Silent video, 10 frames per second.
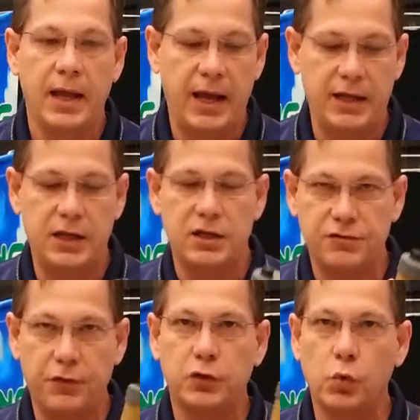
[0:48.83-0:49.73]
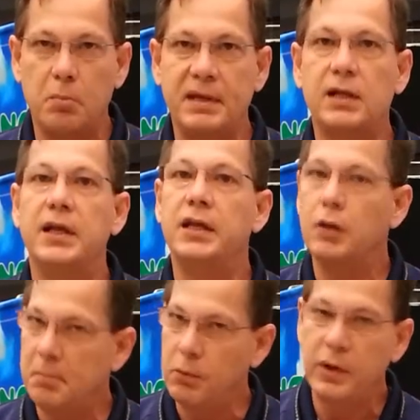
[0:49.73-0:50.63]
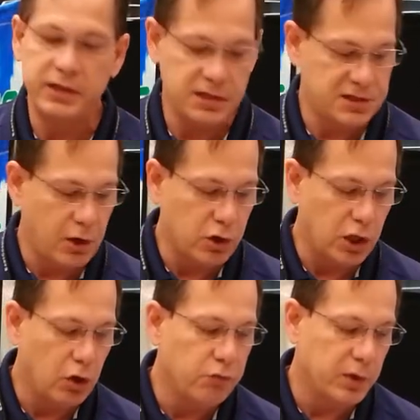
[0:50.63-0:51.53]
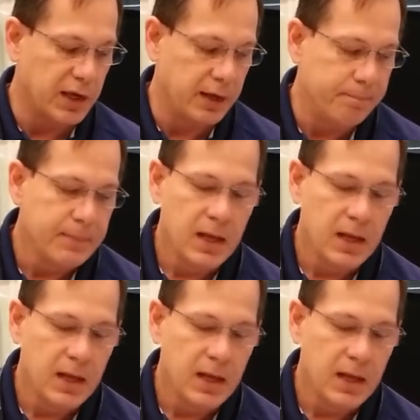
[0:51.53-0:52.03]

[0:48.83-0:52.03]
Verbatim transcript: and then this filter will be clean and it'll be ready to start all over again.